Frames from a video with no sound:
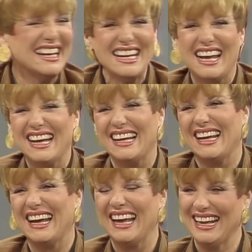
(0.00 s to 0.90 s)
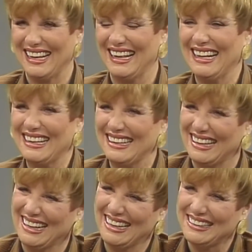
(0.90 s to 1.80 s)
it's, but it's you know it,
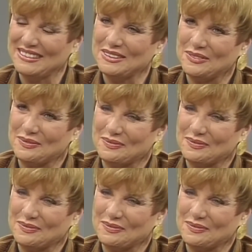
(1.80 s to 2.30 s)
and and it